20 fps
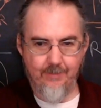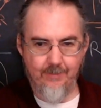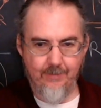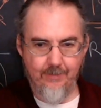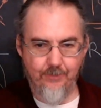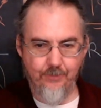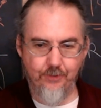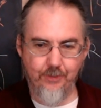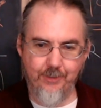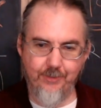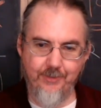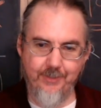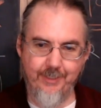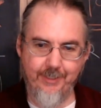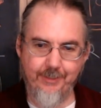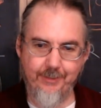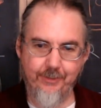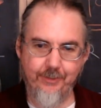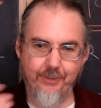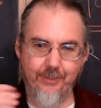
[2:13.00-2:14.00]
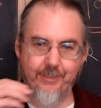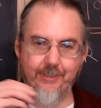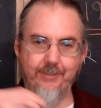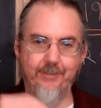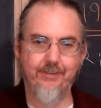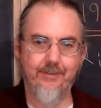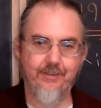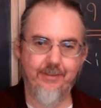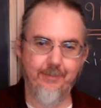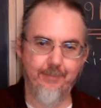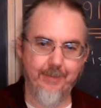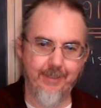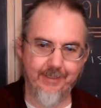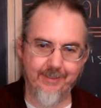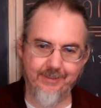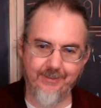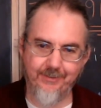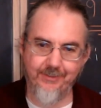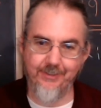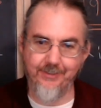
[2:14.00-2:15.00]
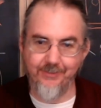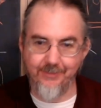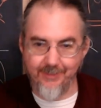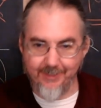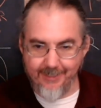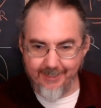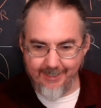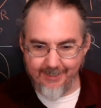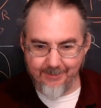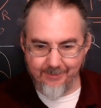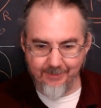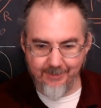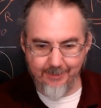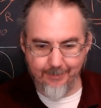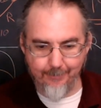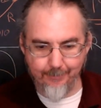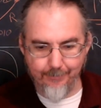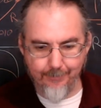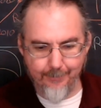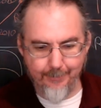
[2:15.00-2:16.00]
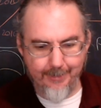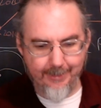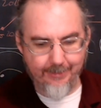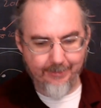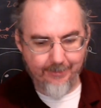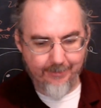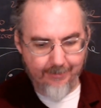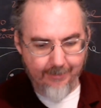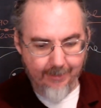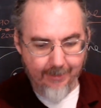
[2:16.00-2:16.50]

So let's take a look at the policies that he actually implemented.